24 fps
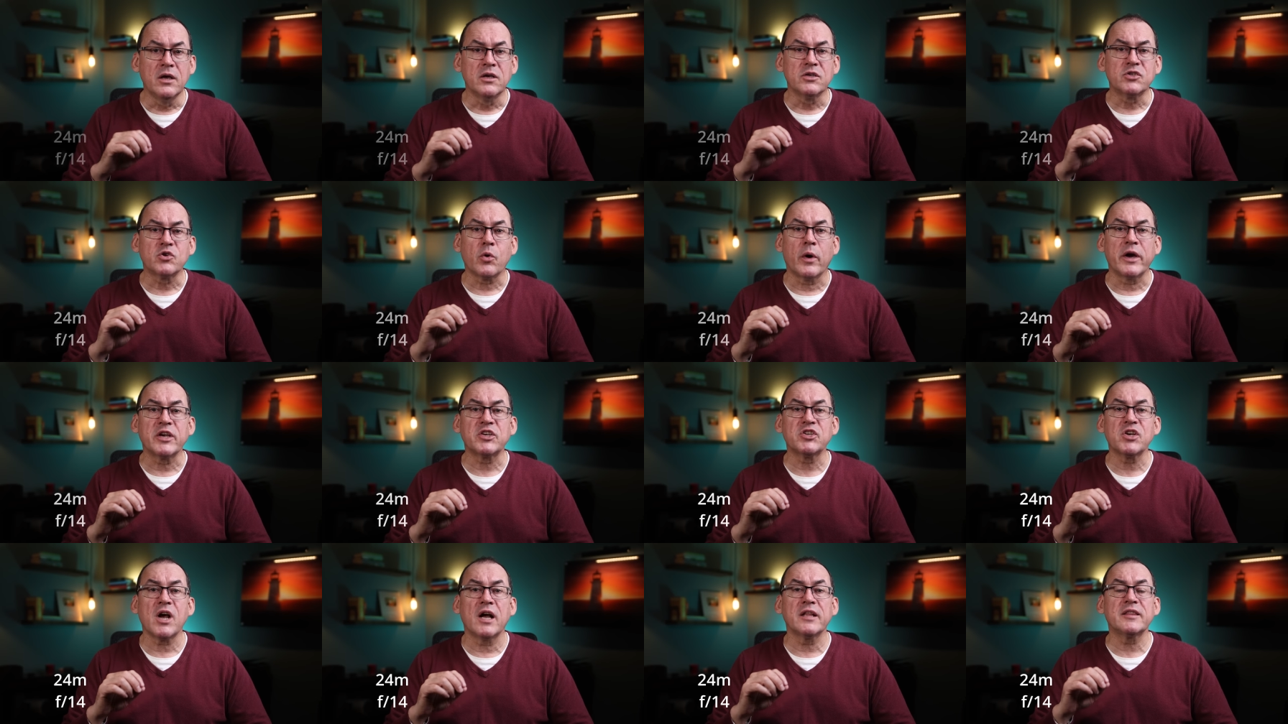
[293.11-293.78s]
So
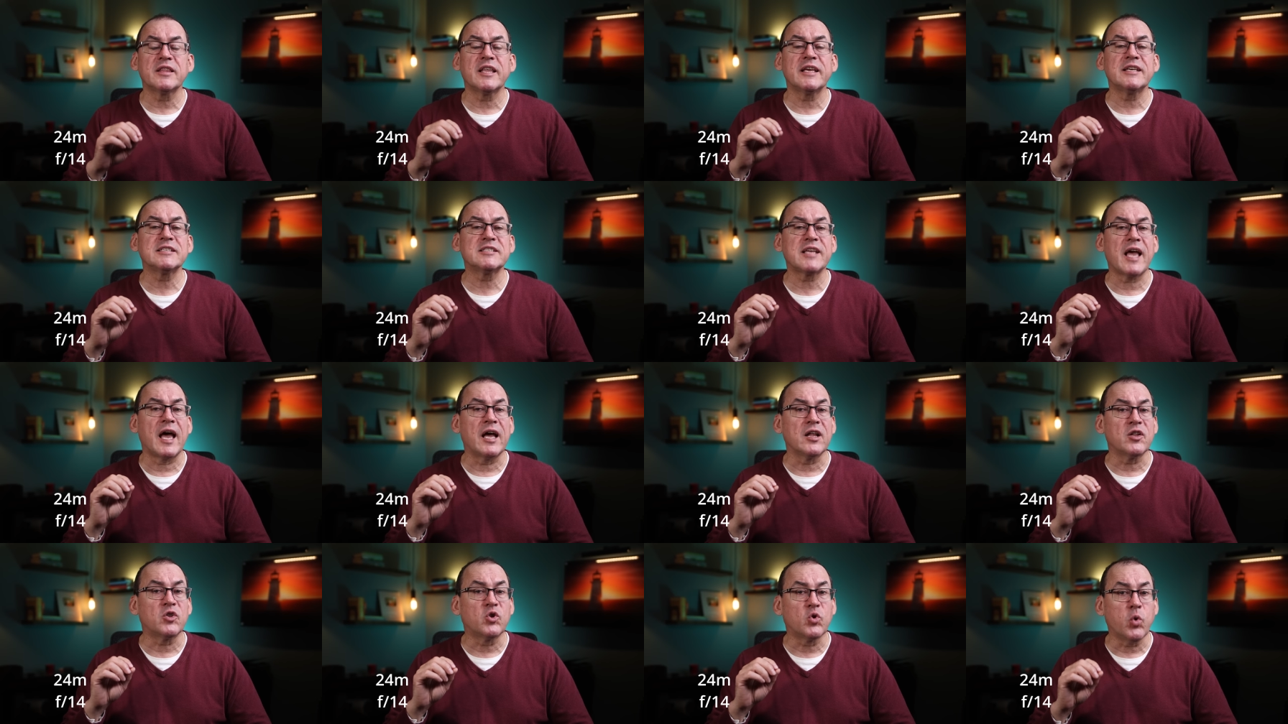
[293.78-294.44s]
I shot this
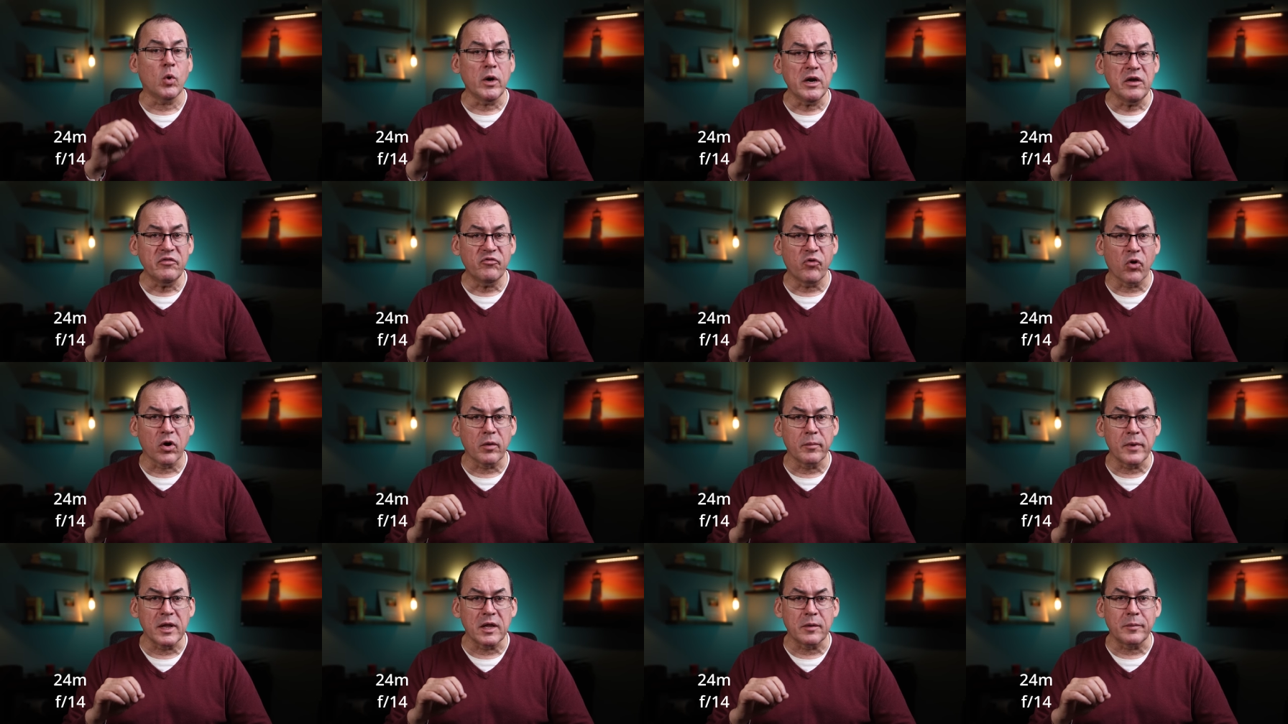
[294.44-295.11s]
at
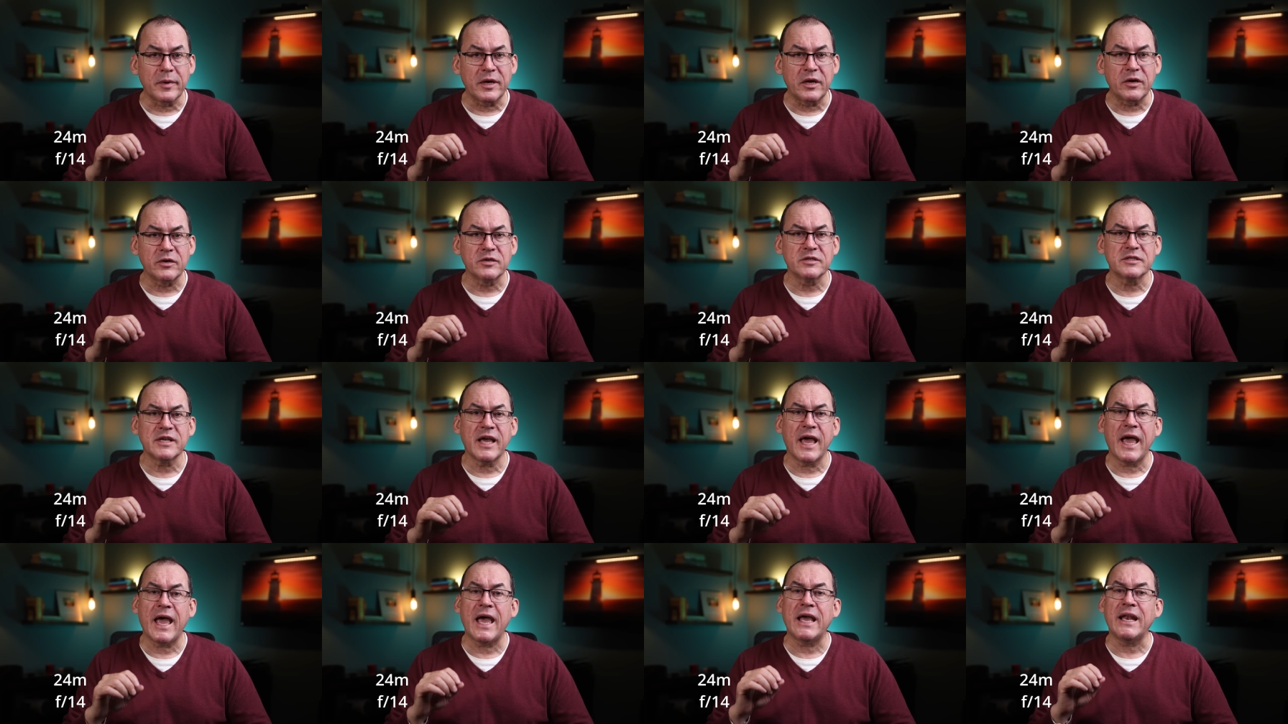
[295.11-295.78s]
24
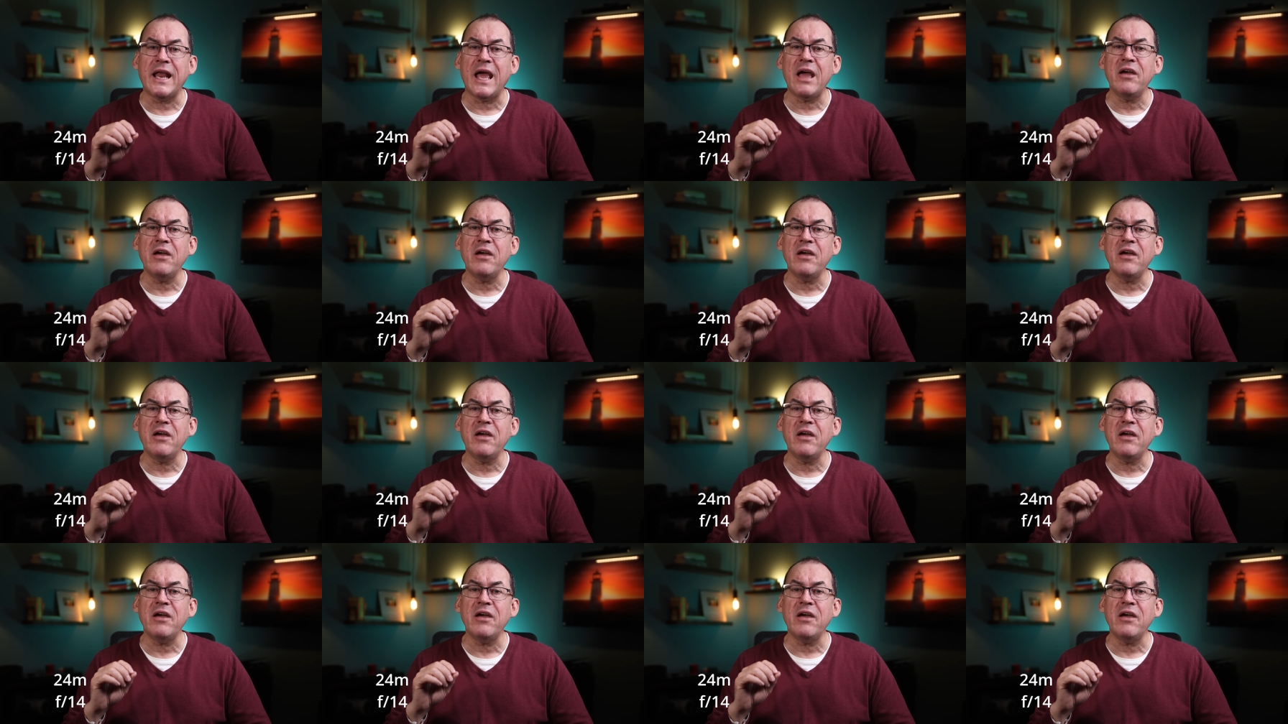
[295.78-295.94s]
millimeters and